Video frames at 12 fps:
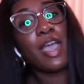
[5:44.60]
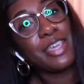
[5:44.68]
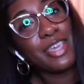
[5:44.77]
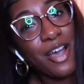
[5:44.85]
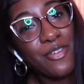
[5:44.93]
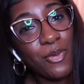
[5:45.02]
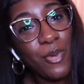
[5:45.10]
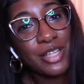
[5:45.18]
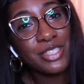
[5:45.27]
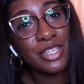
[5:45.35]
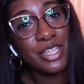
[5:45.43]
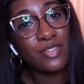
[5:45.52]
y'all for
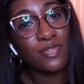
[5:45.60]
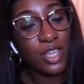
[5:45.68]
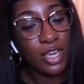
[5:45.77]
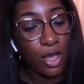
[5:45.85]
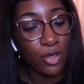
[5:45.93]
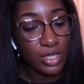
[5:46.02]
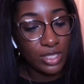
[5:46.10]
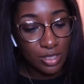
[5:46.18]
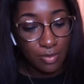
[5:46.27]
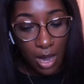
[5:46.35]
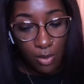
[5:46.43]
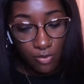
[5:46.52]
watching this video. This is
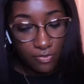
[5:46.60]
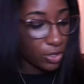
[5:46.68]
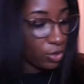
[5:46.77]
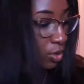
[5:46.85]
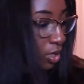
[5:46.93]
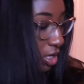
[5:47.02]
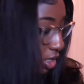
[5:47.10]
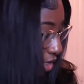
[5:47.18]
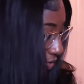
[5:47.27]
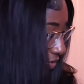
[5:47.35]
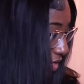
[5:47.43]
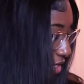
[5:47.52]
my review
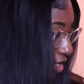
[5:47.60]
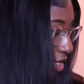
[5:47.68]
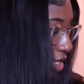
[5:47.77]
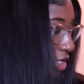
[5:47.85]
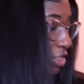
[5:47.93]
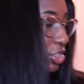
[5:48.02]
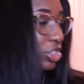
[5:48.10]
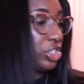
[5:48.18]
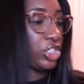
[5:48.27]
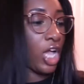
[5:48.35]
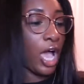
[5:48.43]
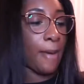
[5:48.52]
of
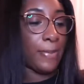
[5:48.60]
Shop